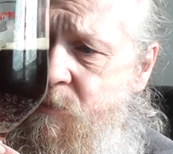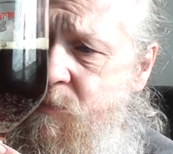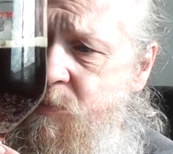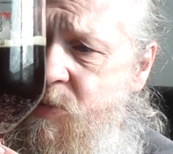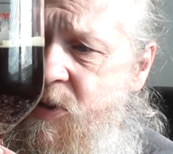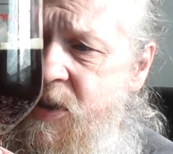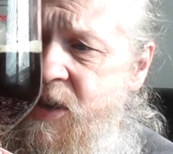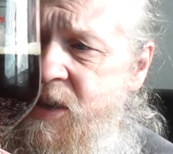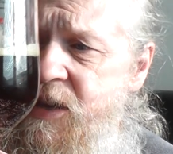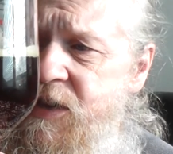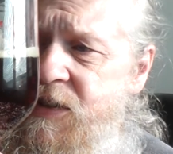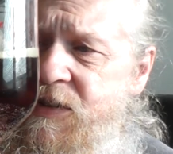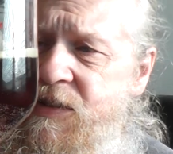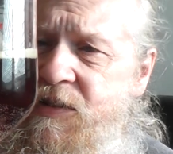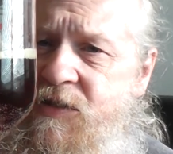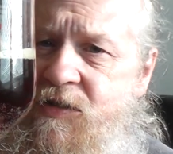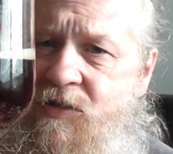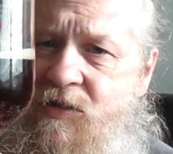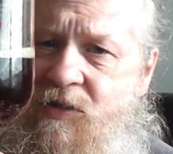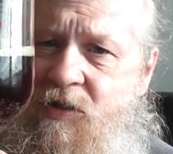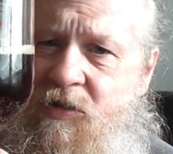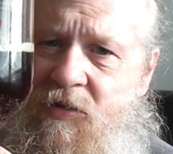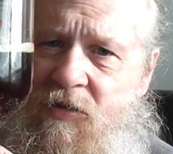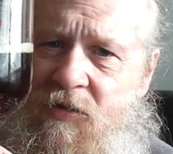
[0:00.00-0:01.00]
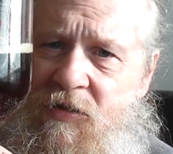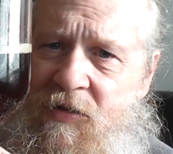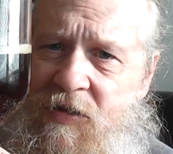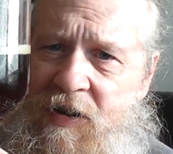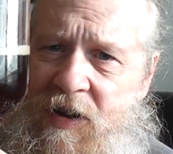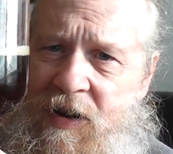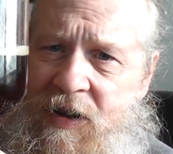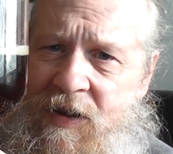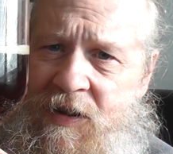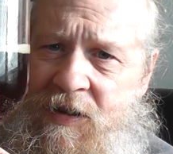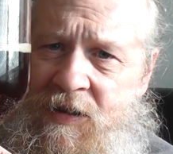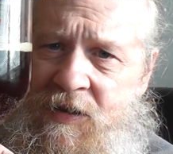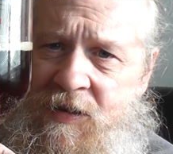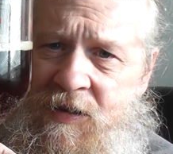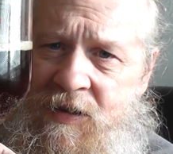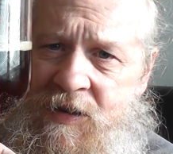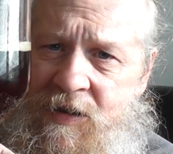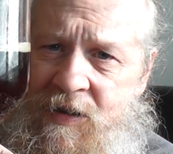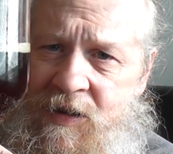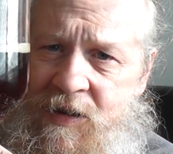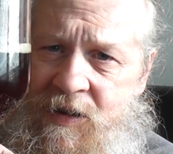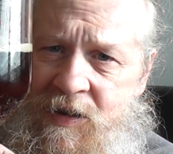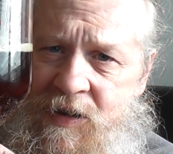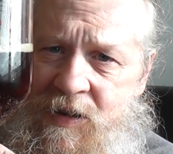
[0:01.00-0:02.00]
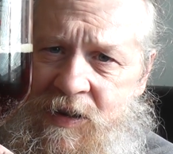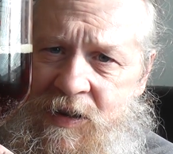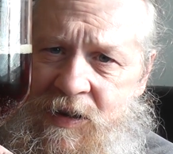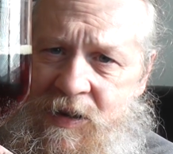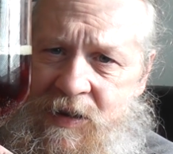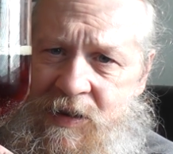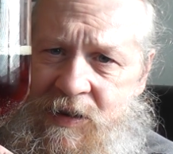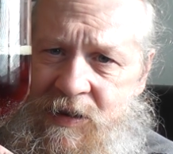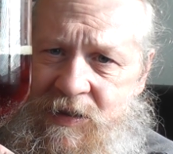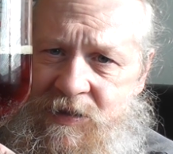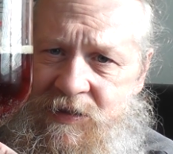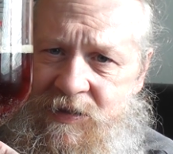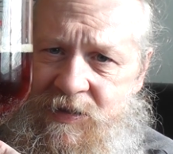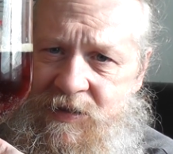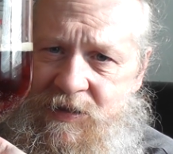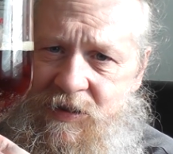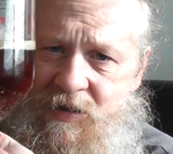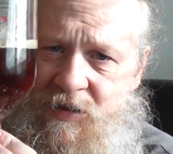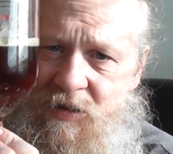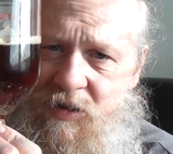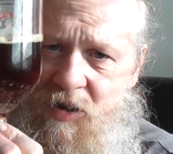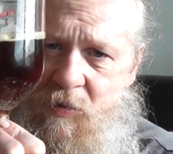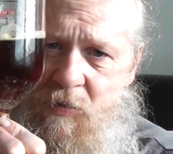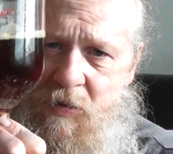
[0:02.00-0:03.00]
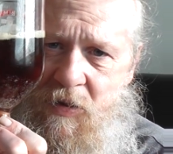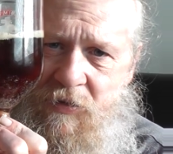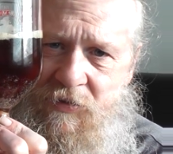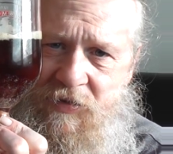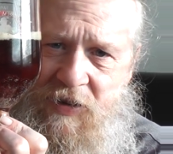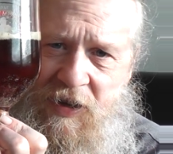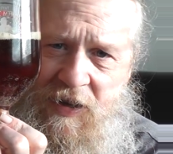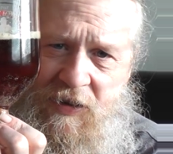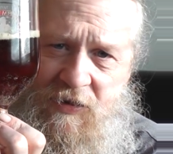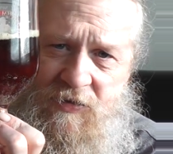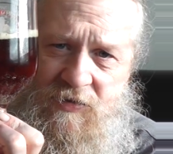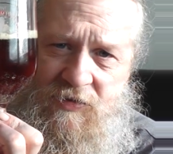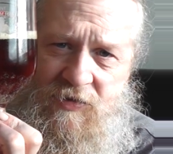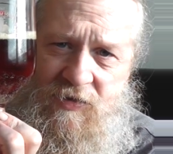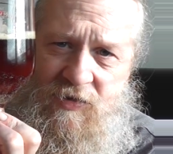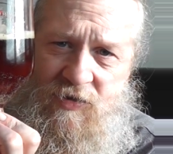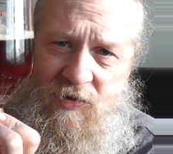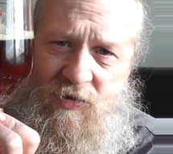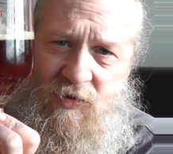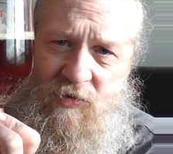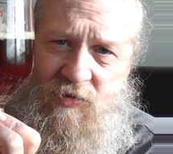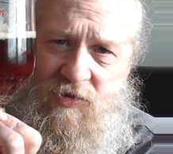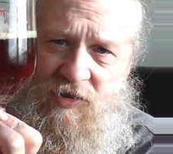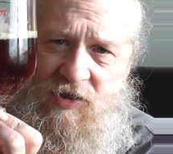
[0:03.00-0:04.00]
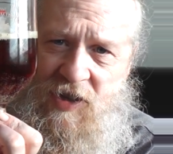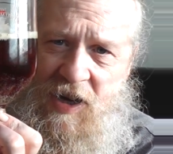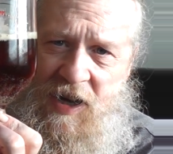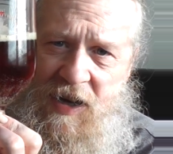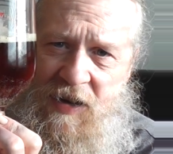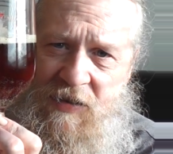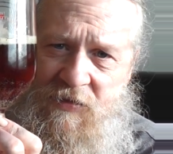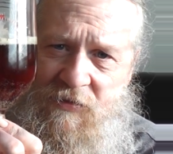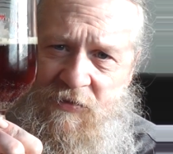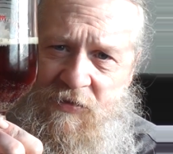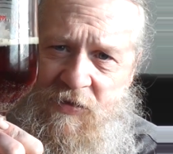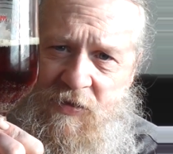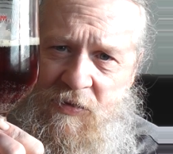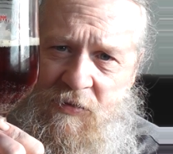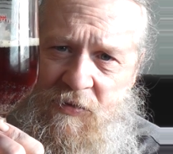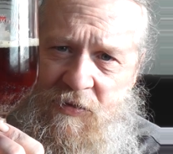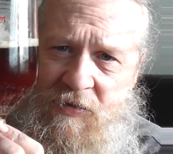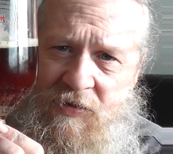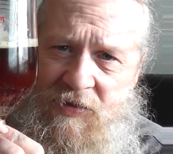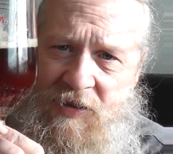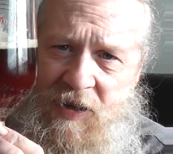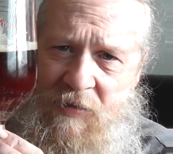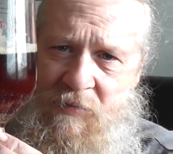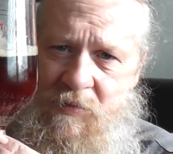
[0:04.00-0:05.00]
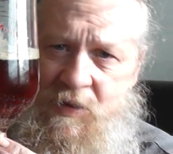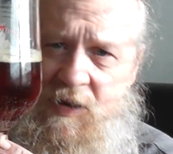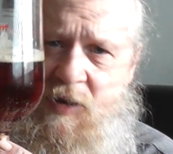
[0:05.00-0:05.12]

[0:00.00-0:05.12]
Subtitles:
Bleeding order. See the glow off that because the sun's shining through, looks getting